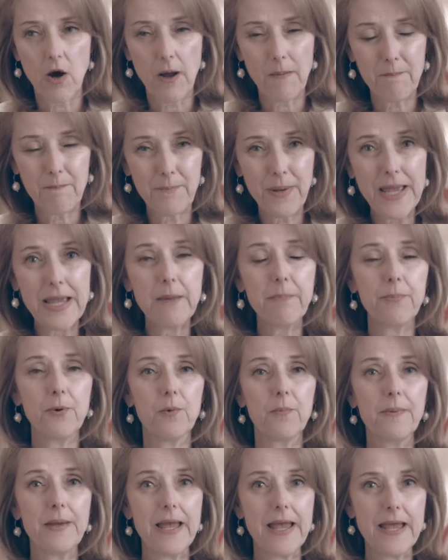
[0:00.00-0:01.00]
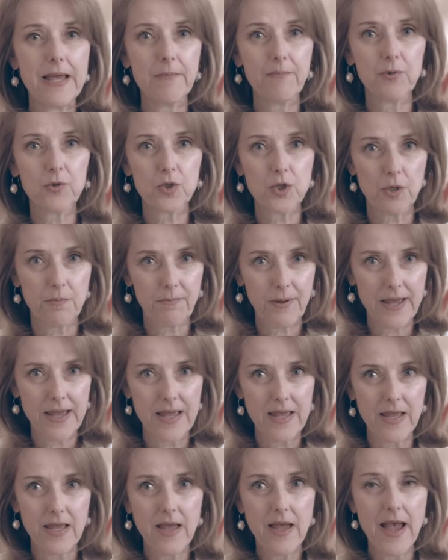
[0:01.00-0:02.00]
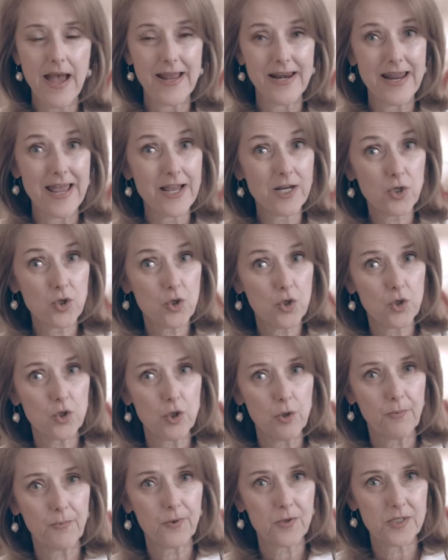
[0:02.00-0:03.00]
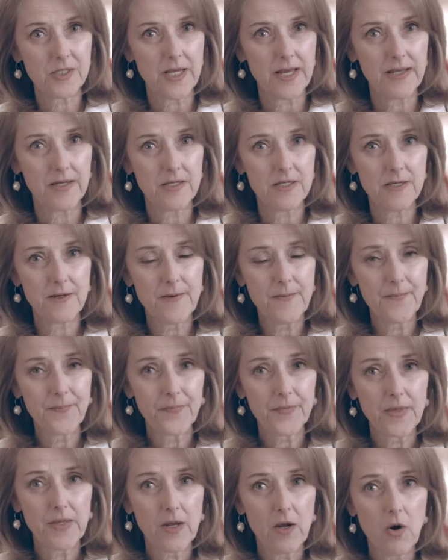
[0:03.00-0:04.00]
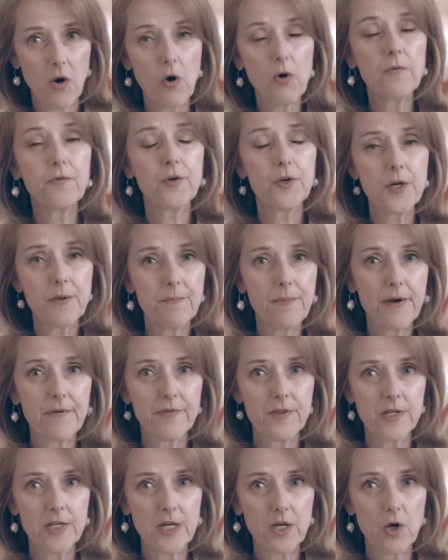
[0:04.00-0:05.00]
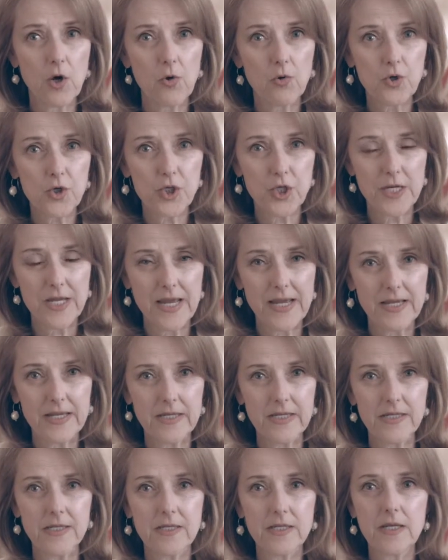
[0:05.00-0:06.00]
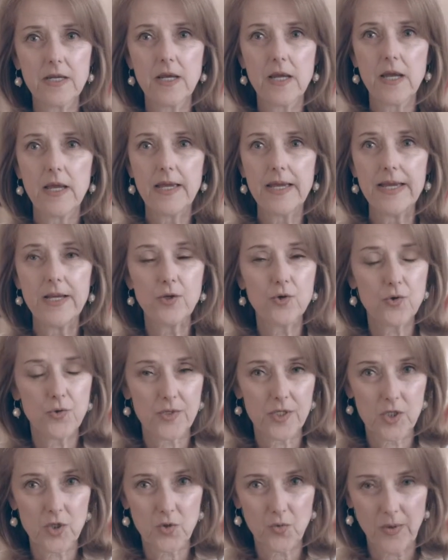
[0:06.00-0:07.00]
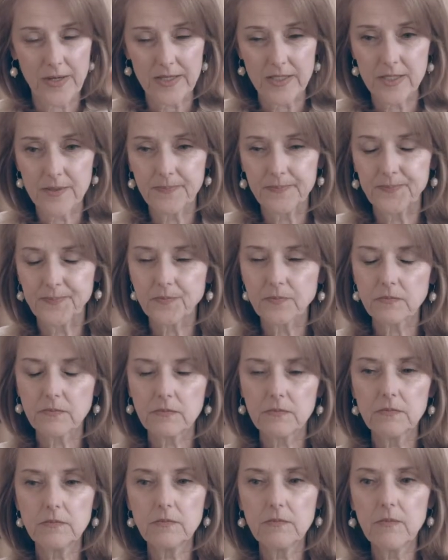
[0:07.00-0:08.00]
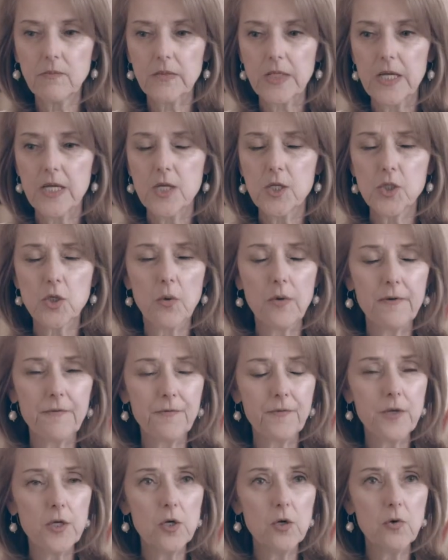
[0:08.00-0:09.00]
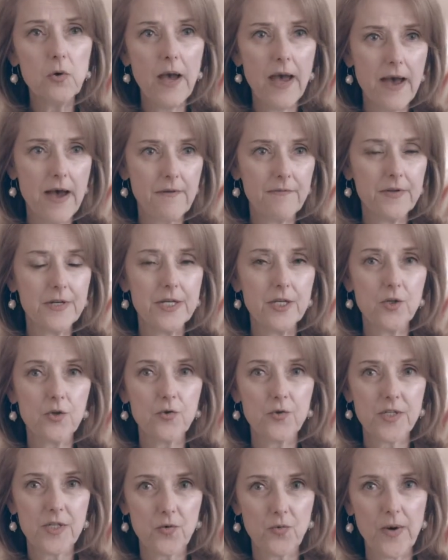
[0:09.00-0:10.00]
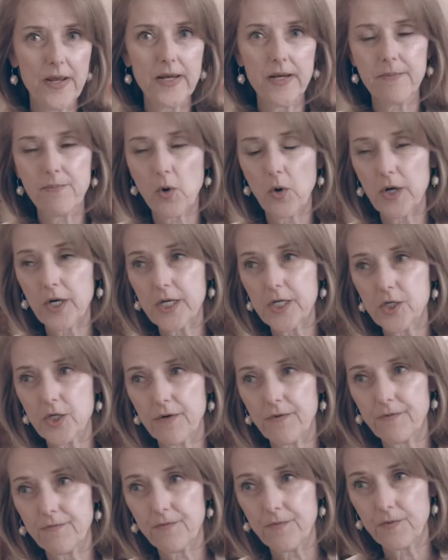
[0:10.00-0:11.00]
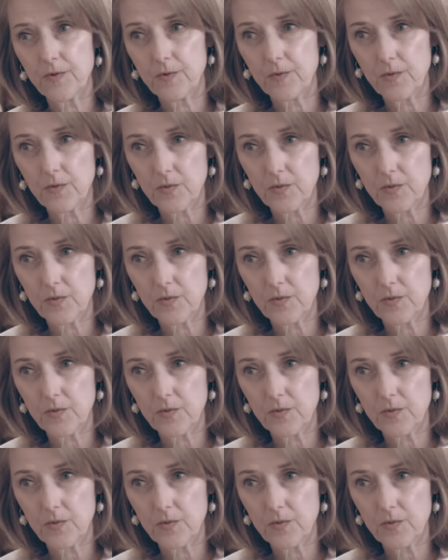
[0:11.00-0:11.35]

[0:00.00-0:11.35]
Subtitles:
on paper, be able to pay an extra 2% over and above the negotiated interest rate. So if you have an interest rate, a mortgage of